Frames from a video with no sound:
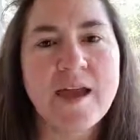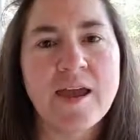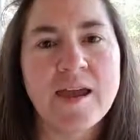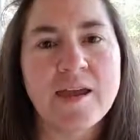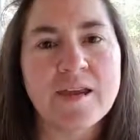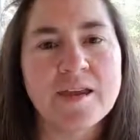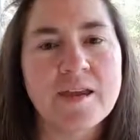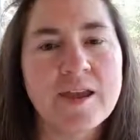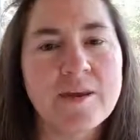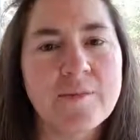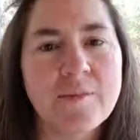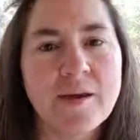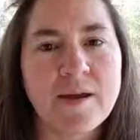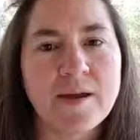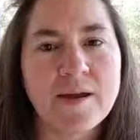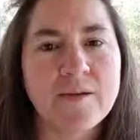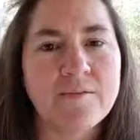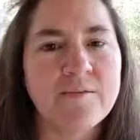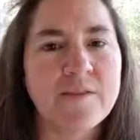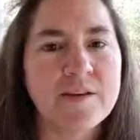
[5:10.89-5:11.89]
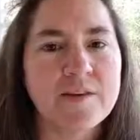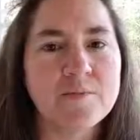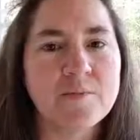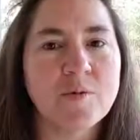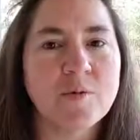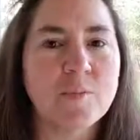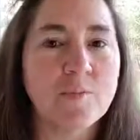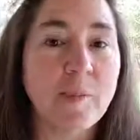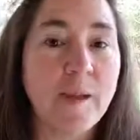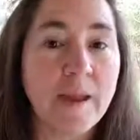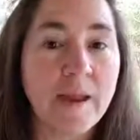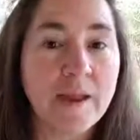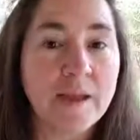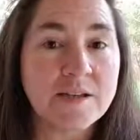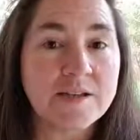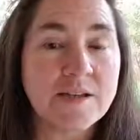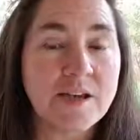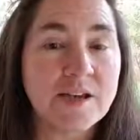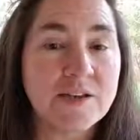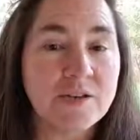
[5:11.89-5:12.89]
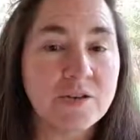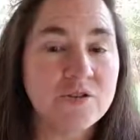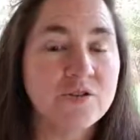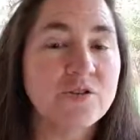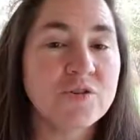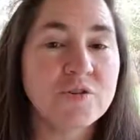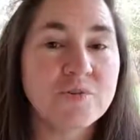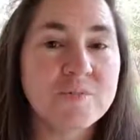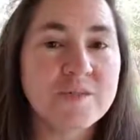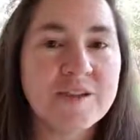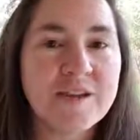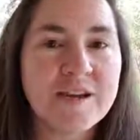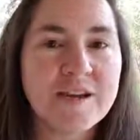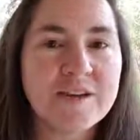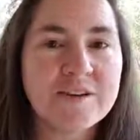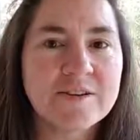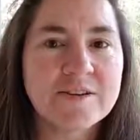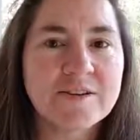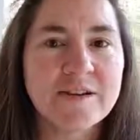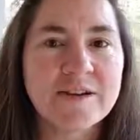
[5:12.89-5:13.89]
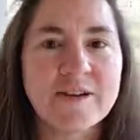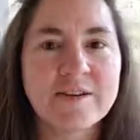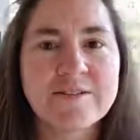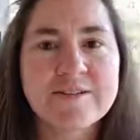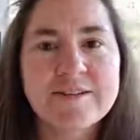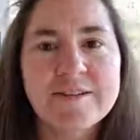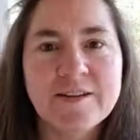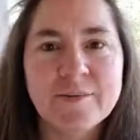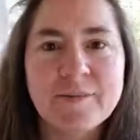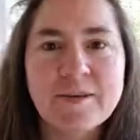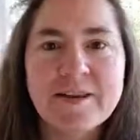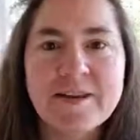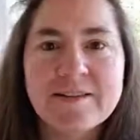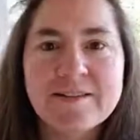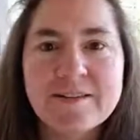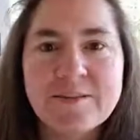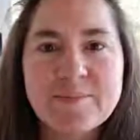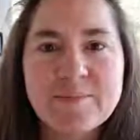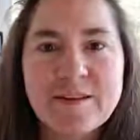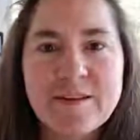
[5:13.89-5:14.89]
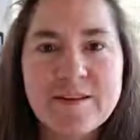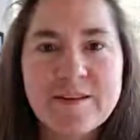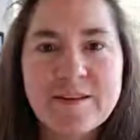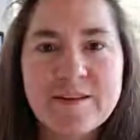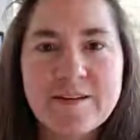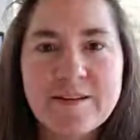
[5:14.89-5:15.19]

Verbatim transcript: and like my Facebook page and YouTube channel, and I'll see you on my next update.